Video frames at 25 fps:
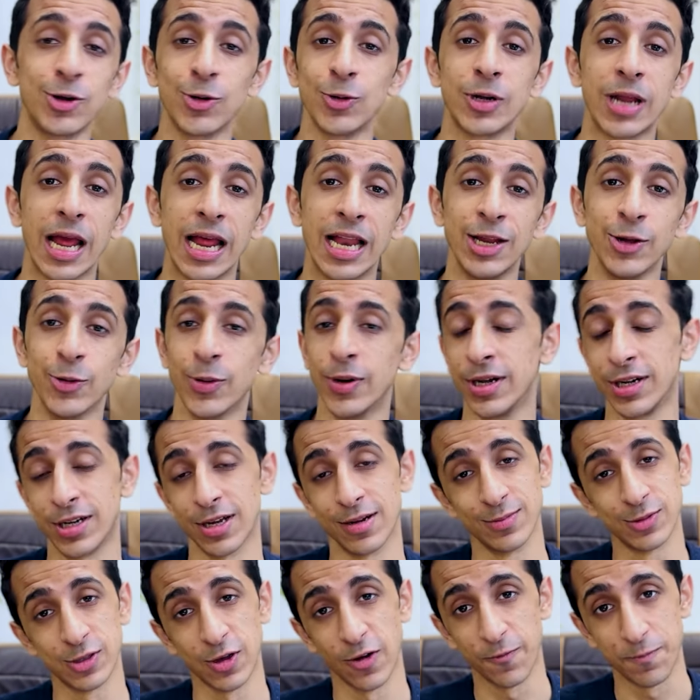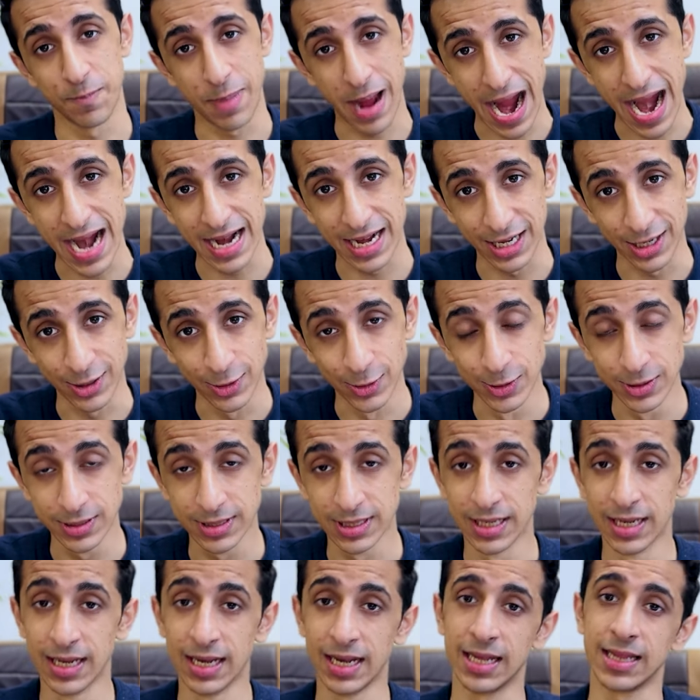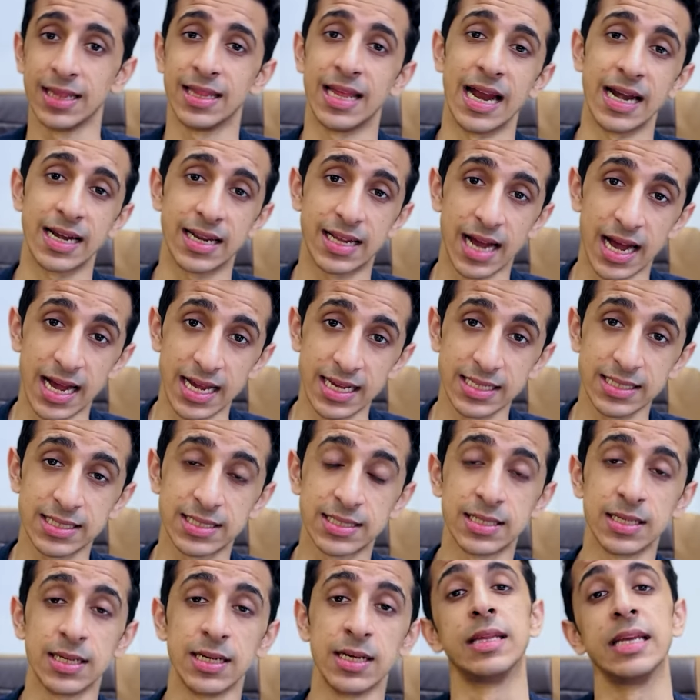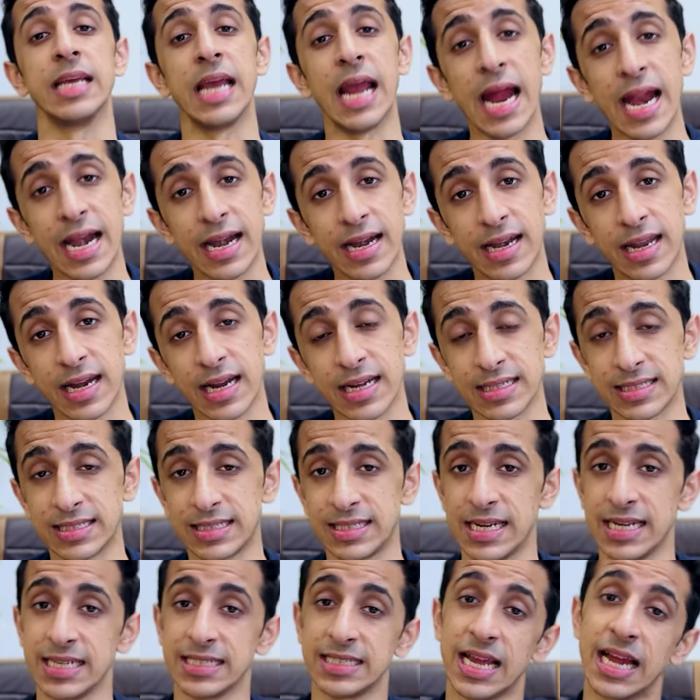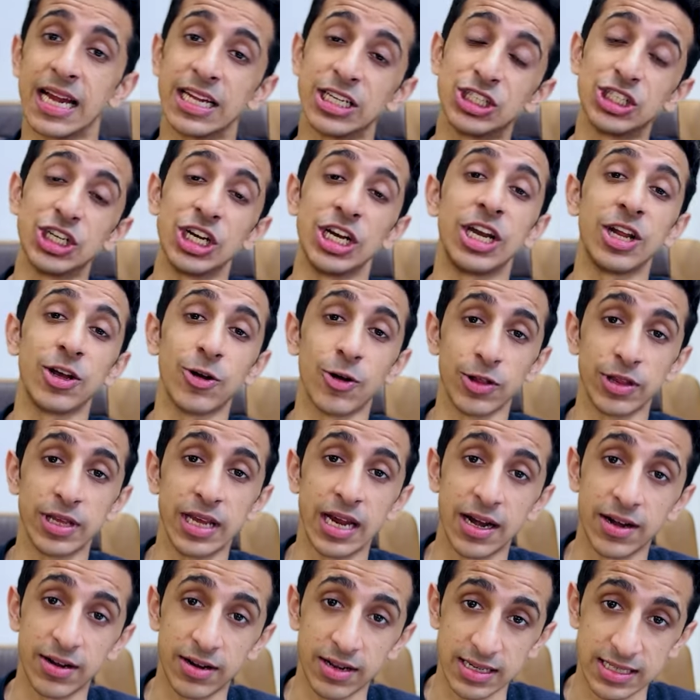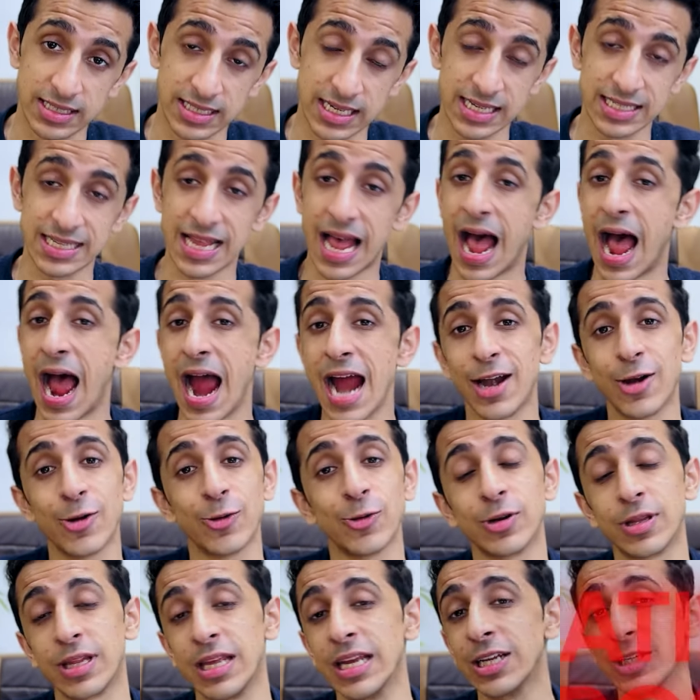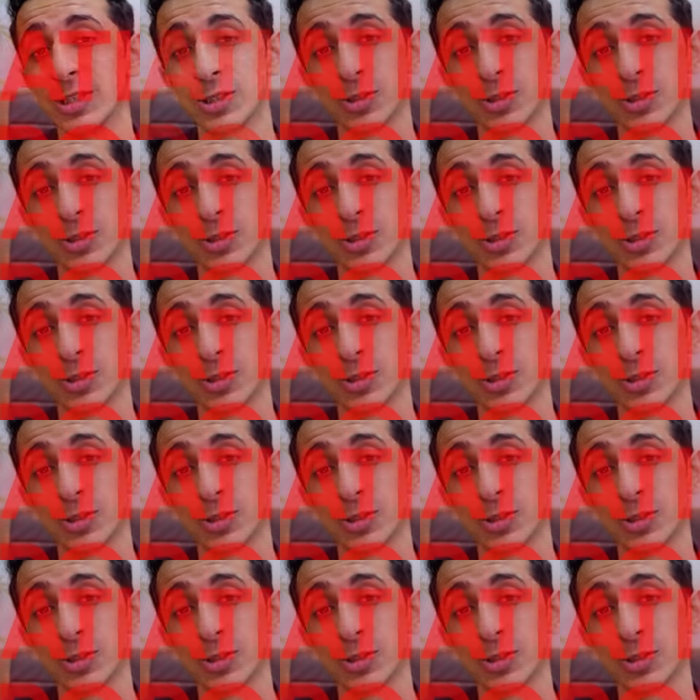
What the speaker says: to tell you in terms of bad news, that guys, the entrance test and cheating on the entrance test, I don't think